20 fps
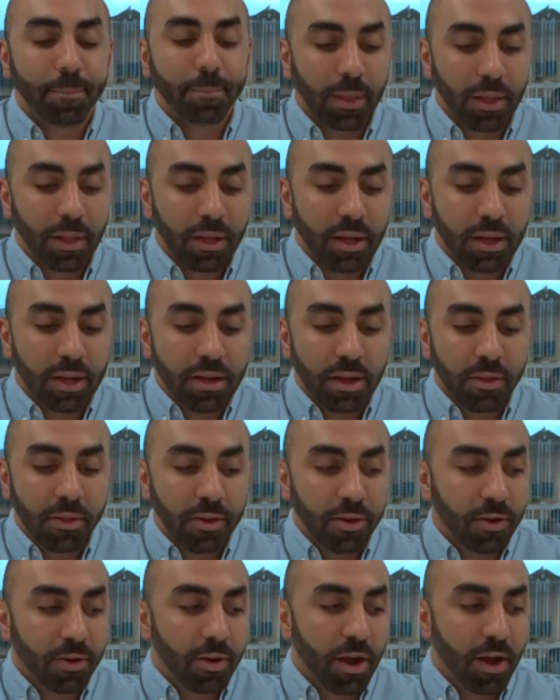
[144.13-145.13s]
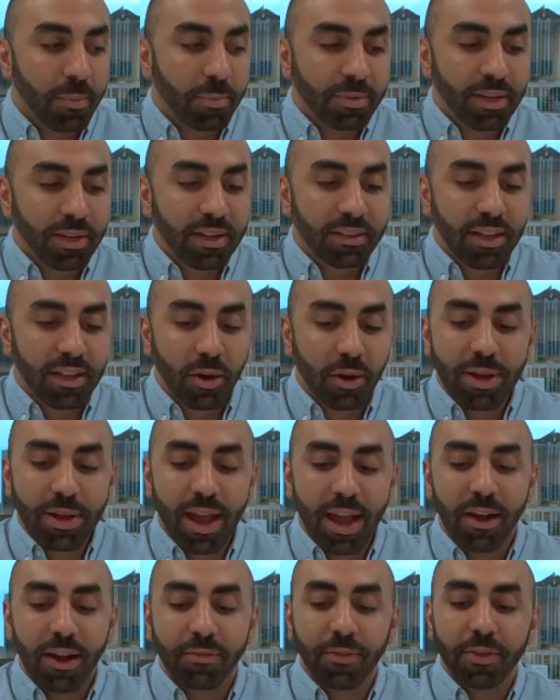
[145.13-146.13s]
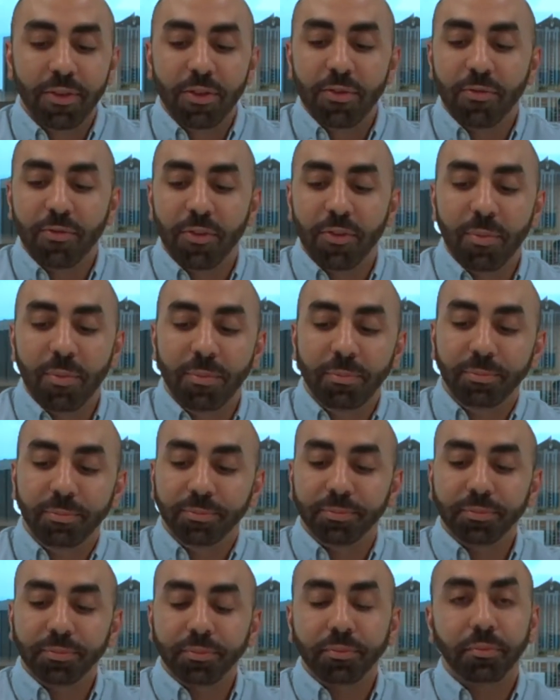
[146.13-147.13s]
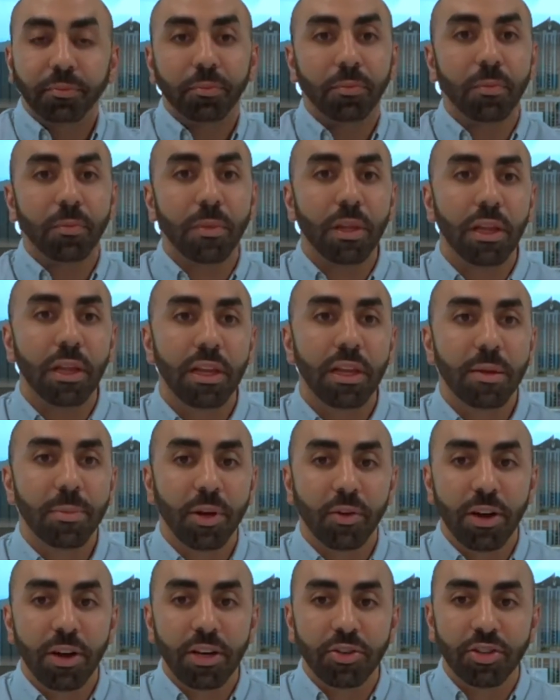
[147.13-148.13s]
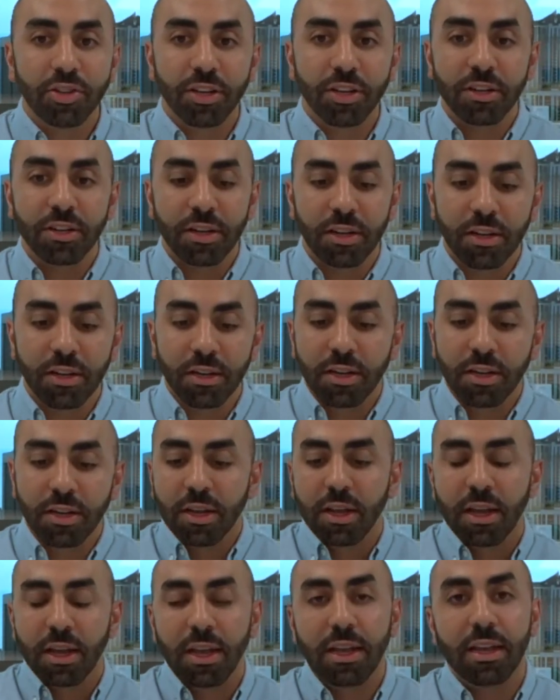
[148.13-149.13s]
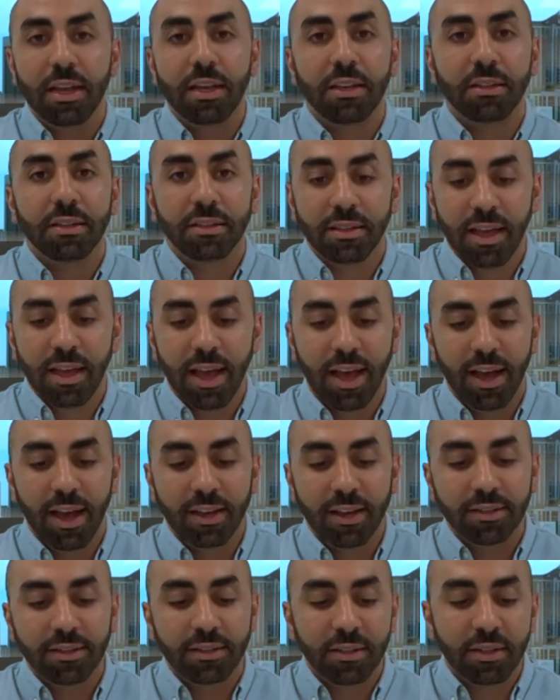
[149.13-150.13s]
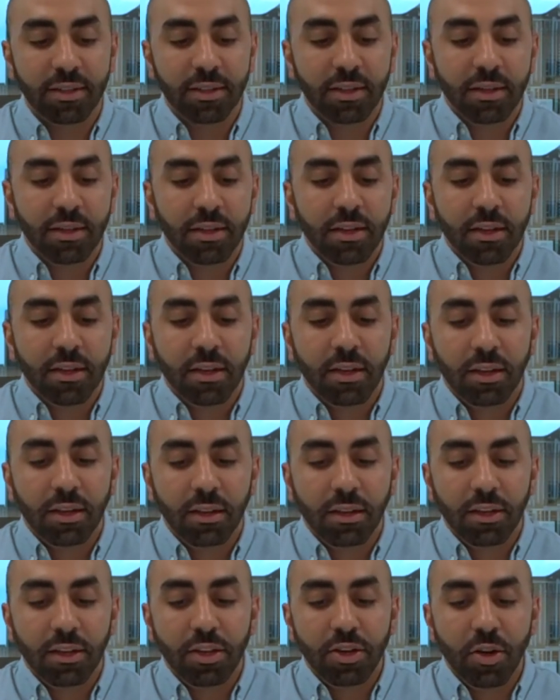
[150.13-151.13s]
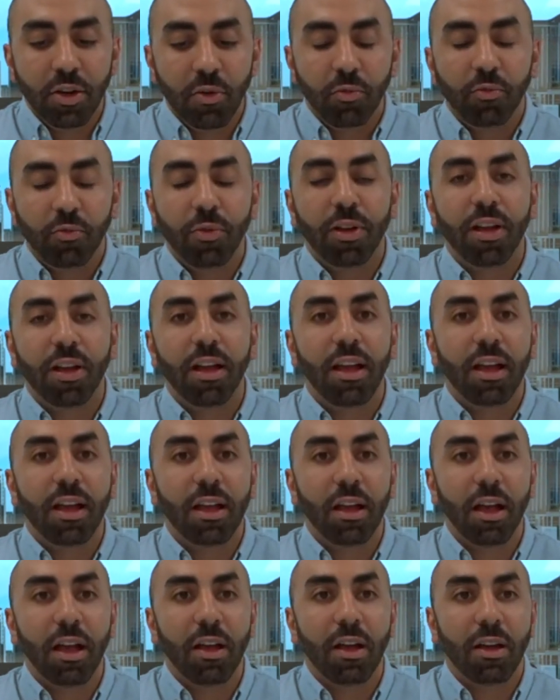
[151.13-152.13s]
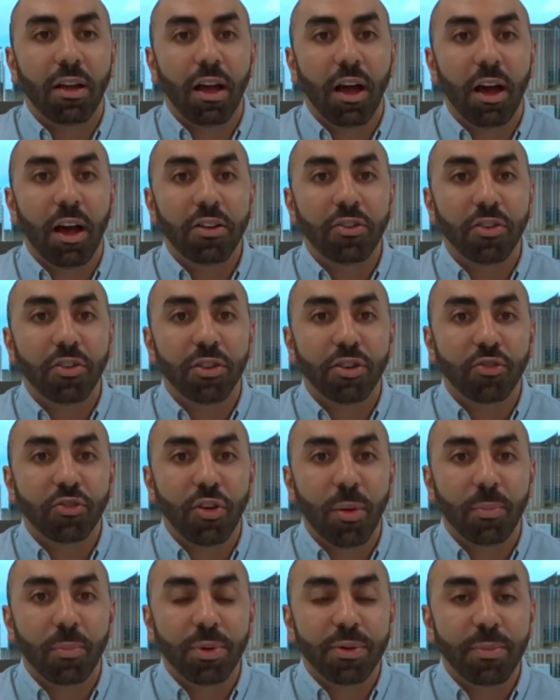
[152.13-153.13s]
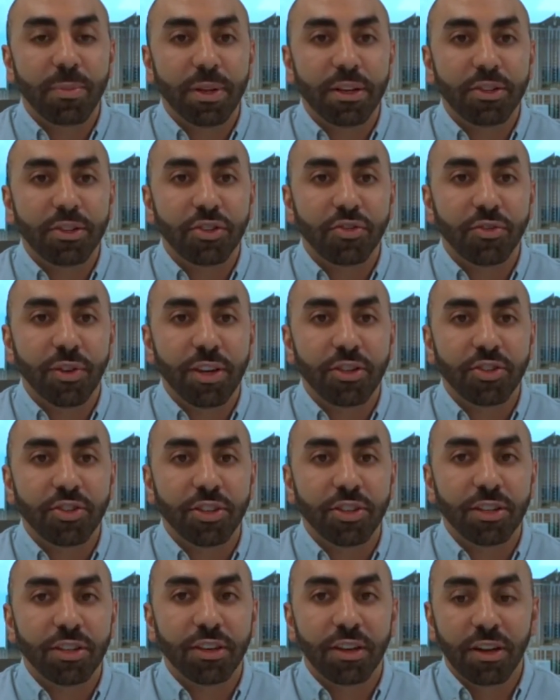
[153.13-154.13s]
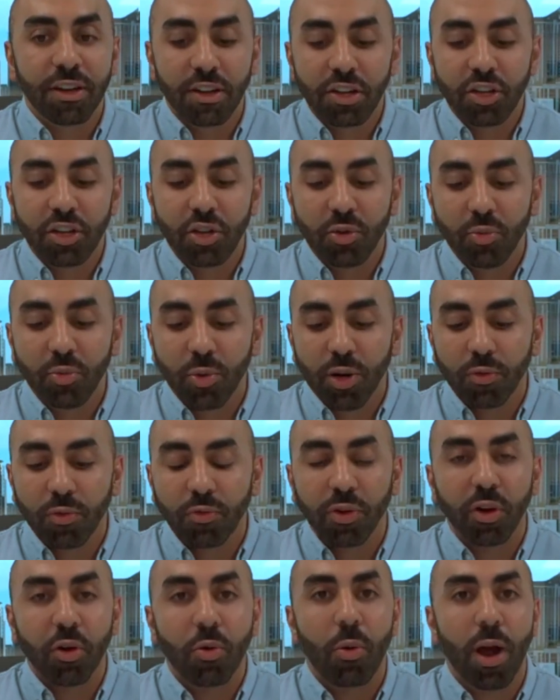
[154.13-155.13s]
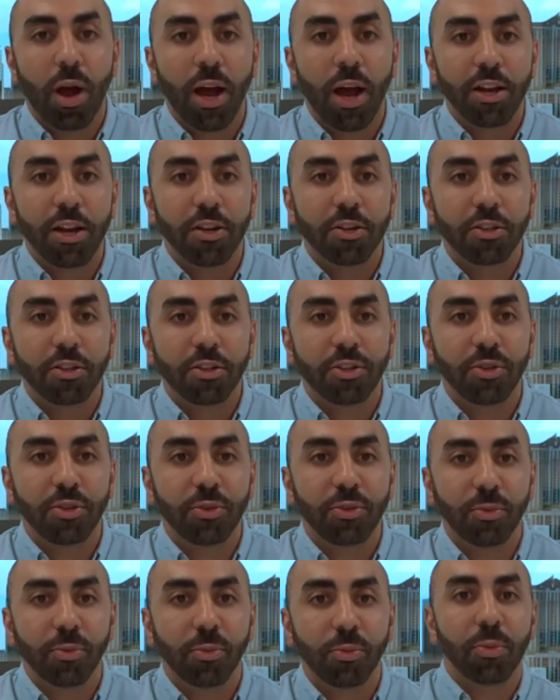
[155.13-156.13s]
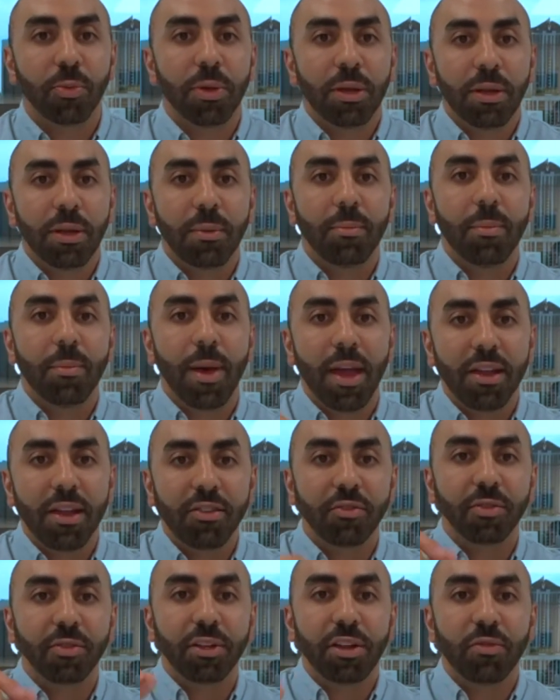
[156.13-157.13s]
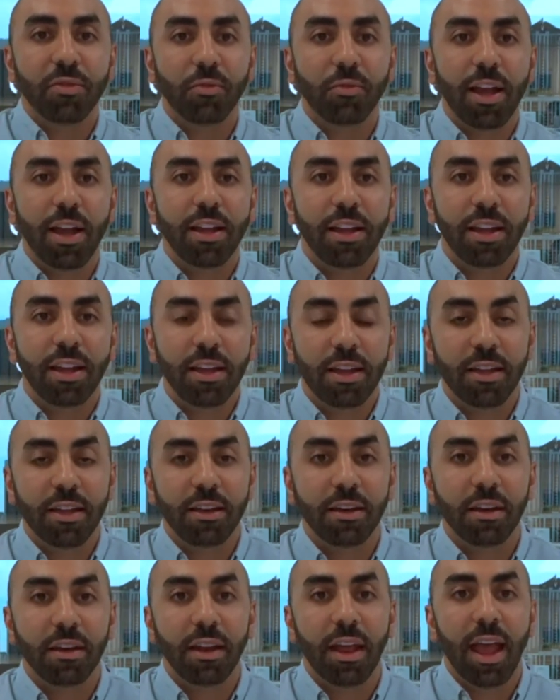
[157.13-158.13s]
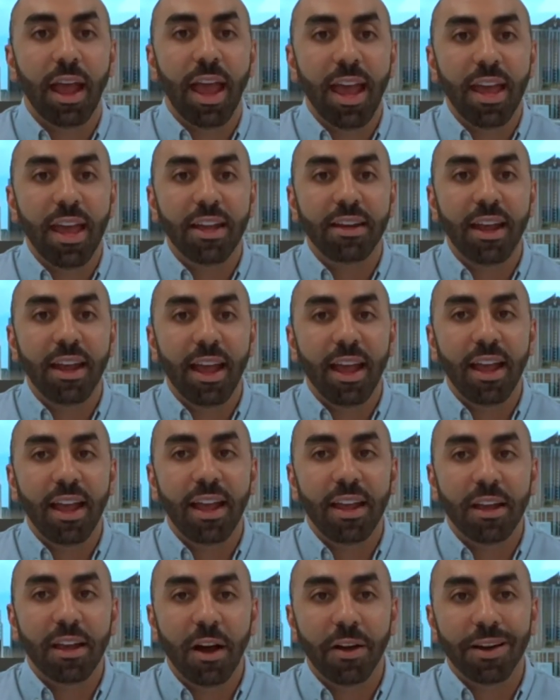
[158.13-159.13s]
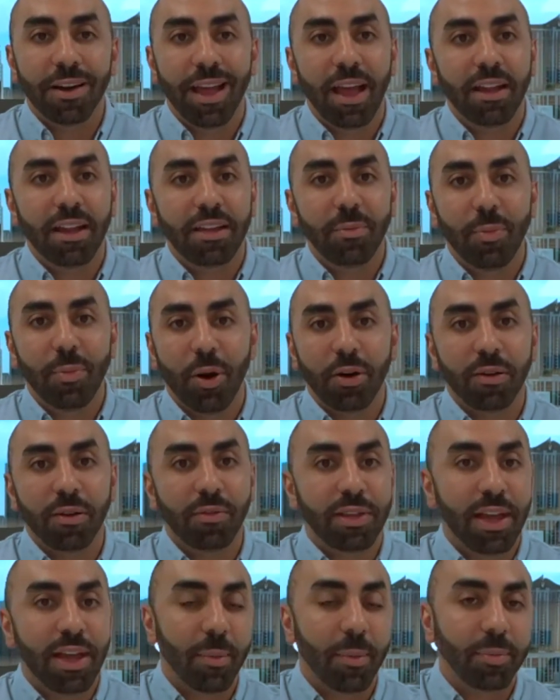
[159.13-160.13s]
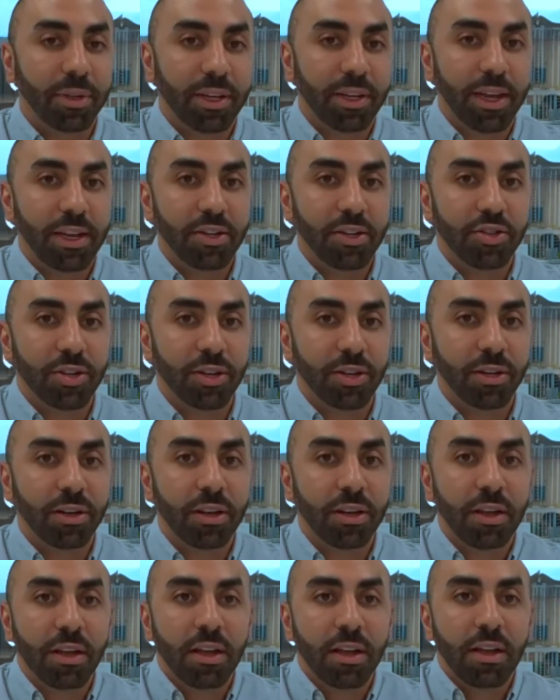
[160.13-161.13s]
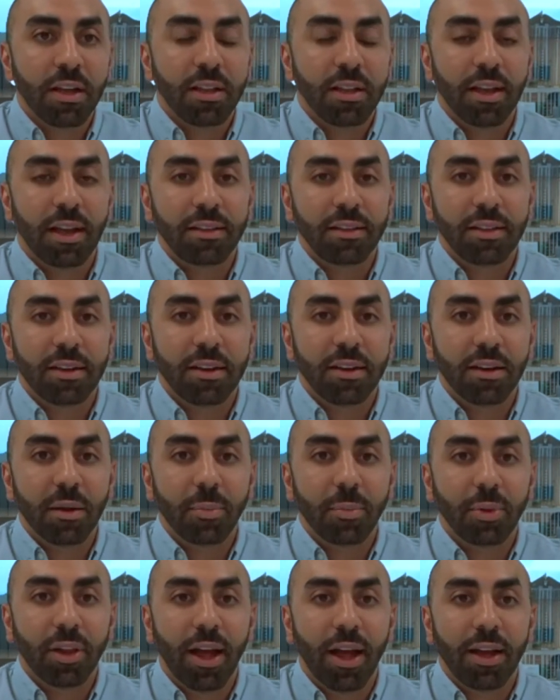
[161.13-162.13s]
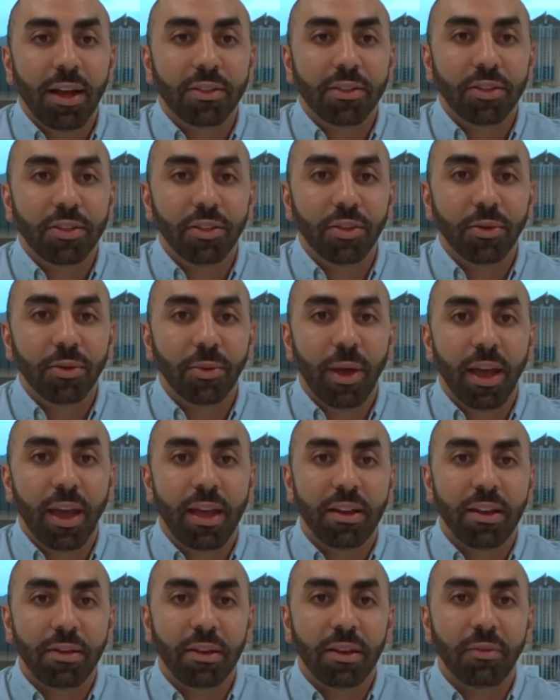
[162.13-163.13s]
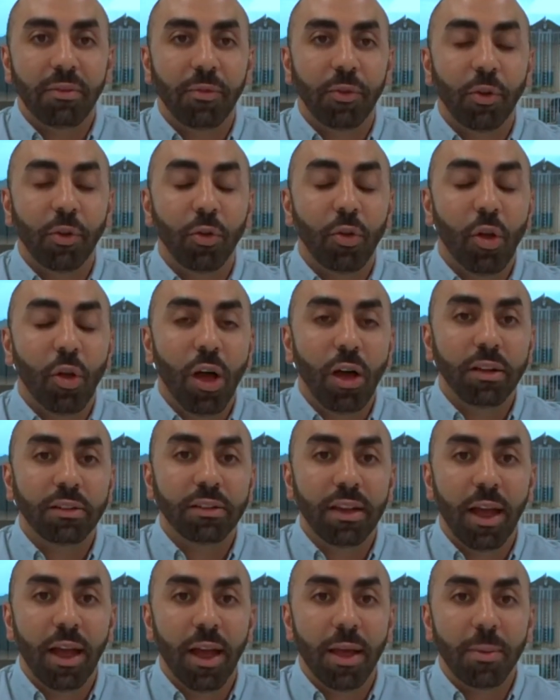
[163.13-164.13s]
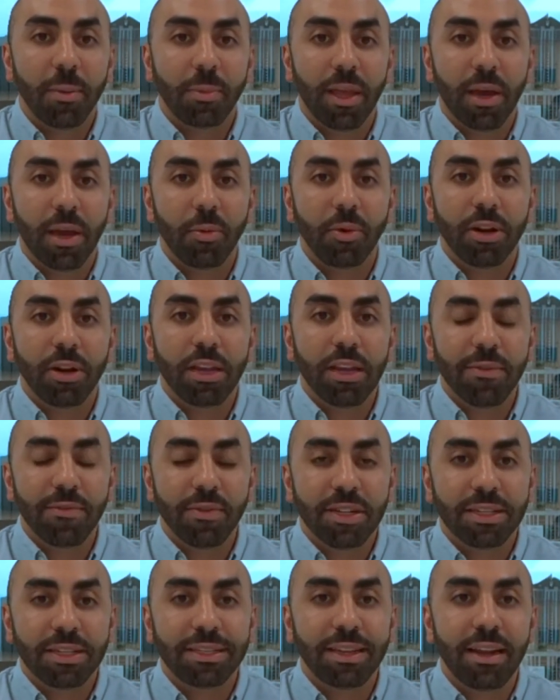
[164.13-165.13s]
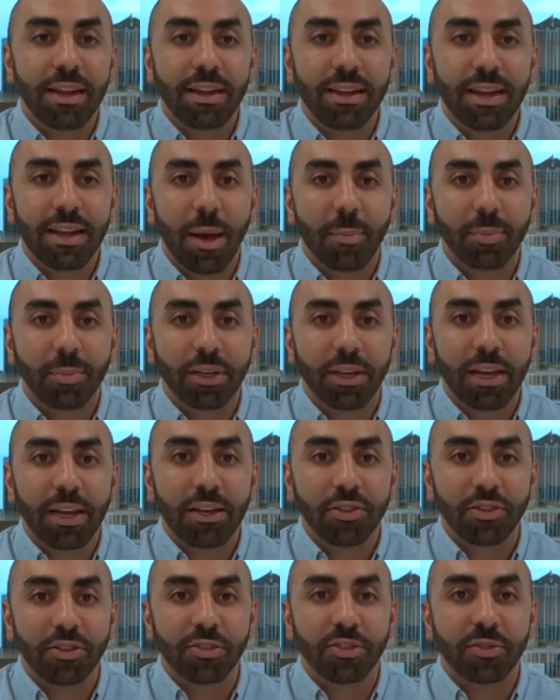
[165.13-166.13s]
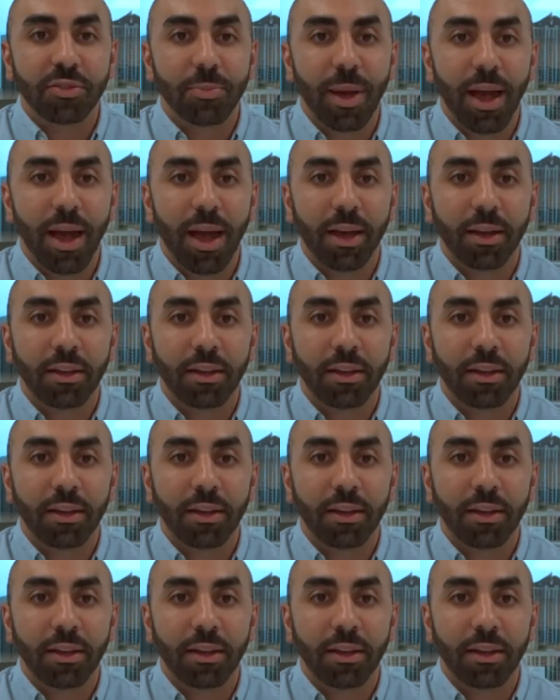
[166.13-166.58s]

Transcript: Another update that we have for you from immigration is that, you know, under the Trump administration, you were required to manually write in NA on any part of the application that didn't apply to you. And for a long time, they were even sending applications back.